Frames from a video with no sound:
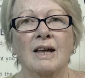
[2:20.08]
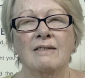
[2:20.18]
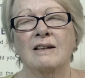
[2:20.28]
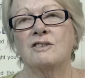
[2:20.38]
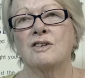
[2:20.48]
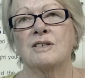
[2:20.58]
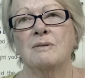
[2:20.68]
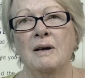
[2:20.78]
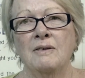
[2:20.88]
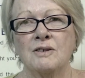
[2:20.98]
That's just
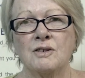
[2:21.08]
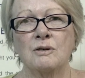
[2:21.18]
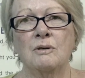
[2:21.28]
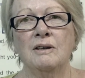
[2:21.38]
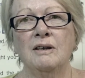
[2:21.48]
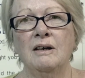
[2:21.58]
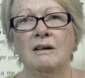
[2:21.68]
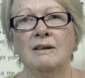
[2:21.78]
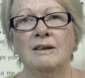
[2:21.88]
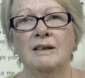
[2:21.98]
a mother's do, I think.
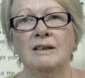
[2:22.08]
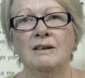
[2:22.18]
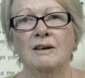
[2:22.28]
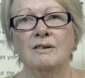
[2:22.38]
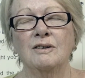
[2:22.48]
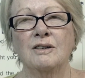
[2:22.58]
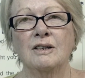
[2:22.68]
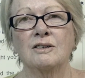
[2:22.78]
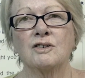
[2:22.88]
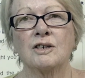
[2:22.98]
I think, you
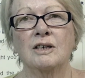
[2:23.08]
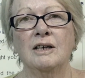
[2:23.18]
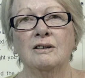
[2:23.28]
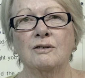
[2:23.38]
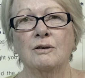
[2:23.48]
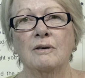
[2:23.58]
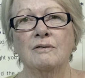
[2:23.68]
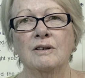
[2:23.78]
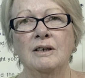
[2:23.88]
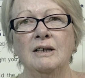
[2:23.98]
think that you can get through
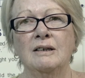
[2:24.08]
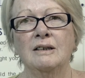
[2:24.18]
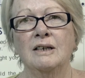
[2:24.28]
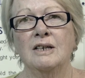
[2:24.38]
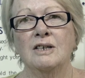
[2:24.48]
everything and